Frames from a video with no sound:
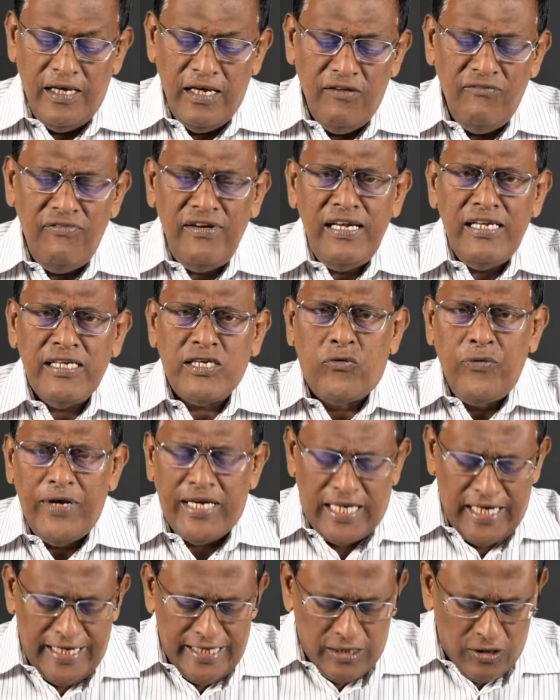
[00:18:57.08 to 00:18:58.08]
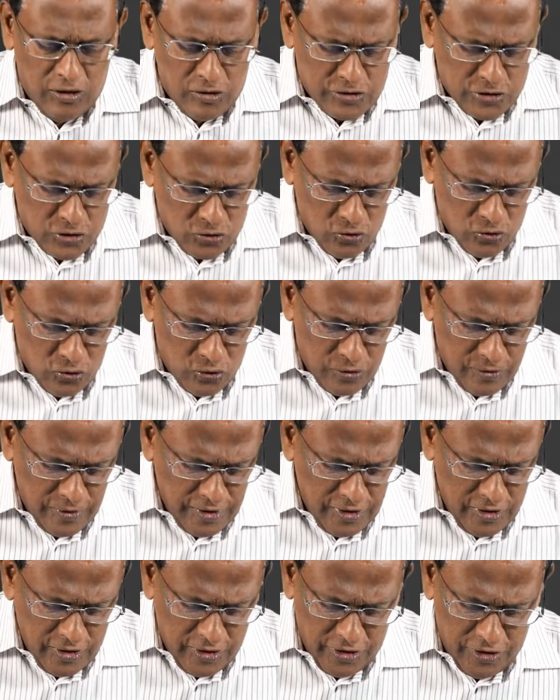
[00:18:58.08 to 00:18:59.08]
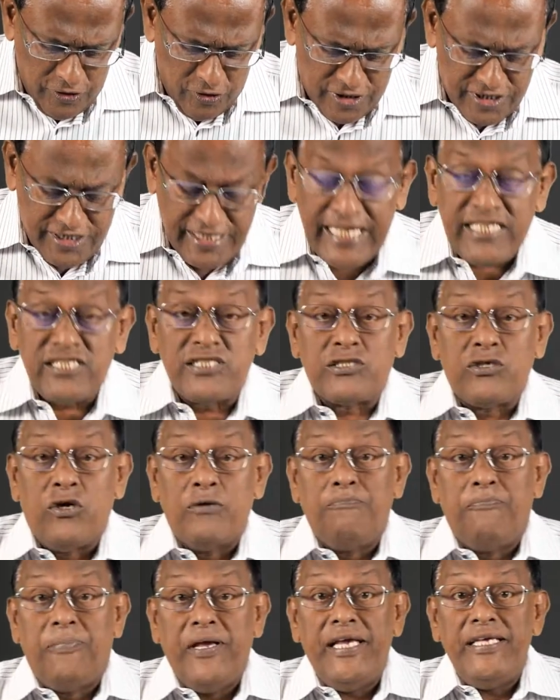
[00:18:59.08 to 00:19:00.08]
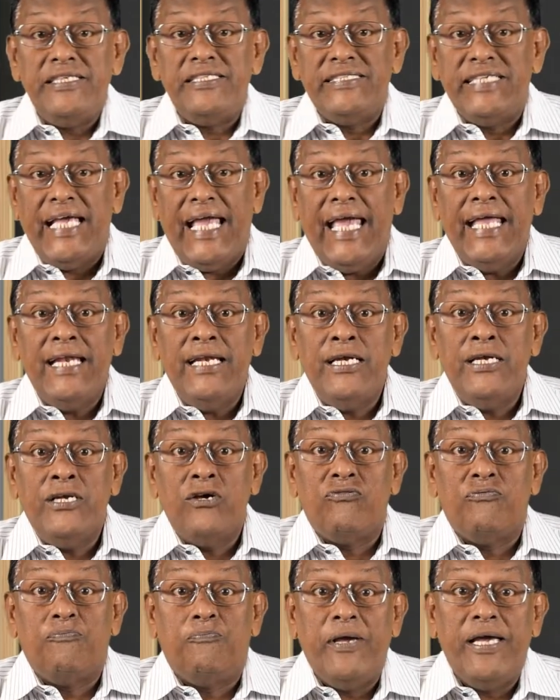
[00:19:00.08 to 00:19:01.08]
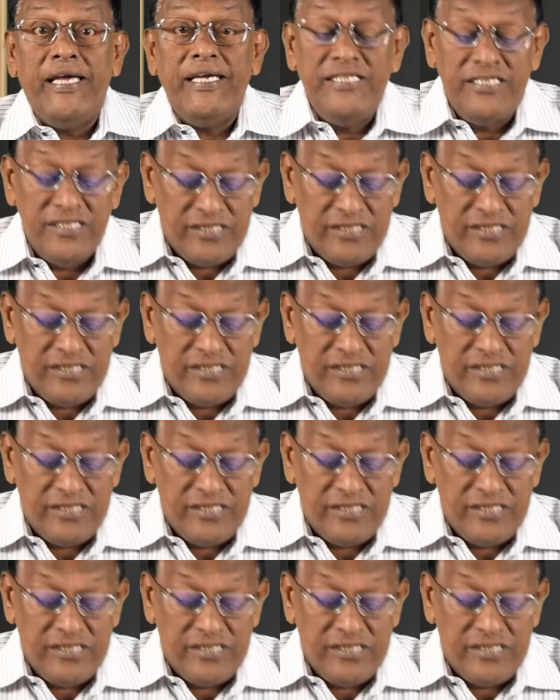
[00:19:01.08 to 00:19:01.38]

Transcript: We'll quickly go through your text on the end of page